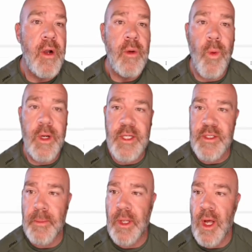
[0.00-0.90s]
What does
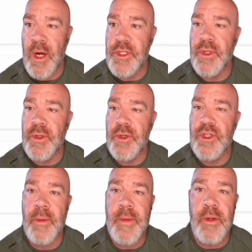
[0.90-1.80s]
it belong to?
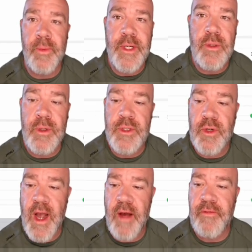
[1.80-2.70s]
Show me the resource
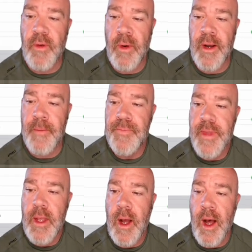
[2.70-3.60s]
graph for it.
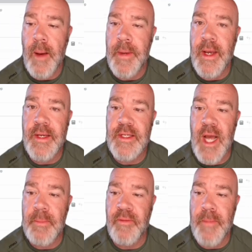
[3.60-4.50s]
Any
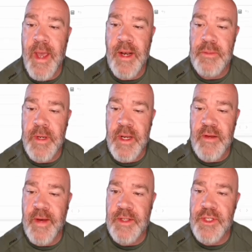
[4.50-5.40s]
type of management
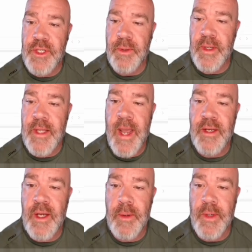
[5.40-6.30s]
events to it, the
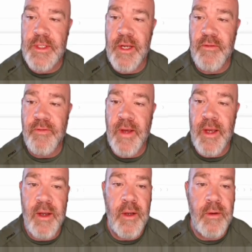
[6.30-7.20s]
AWS
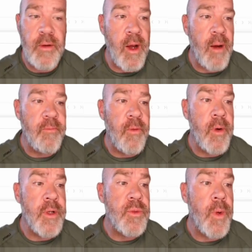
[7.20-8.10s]
config for
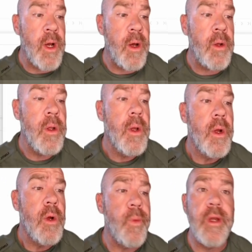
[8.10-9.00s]
it as well.
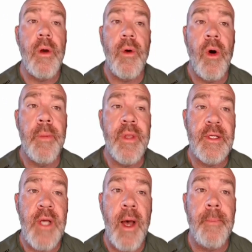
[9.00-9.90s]
We can go open this
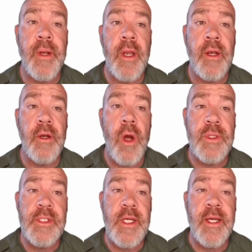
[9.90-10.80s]
up and go
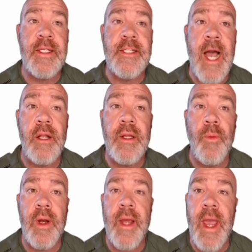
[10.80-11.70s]
see exactly
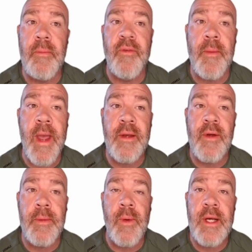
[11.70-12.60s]
what came from
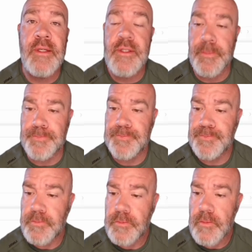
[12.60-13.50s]
AWS.
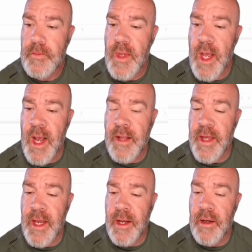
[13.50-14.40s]
And
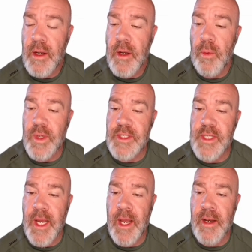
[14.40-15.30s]
then once
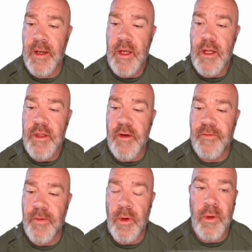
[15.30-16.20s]
again, the
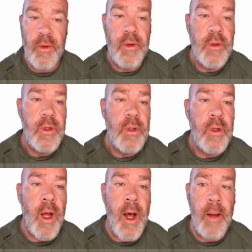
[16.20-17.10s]
full
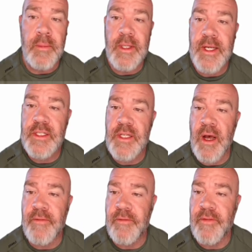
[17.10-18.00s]
list
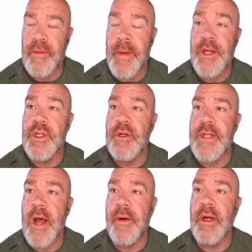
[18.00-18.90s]
of information
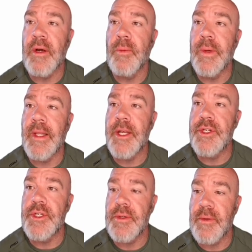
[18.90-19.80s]
down here related
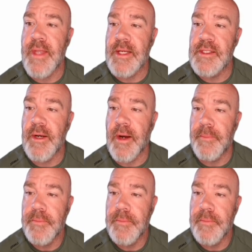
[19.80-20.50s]
to that secret.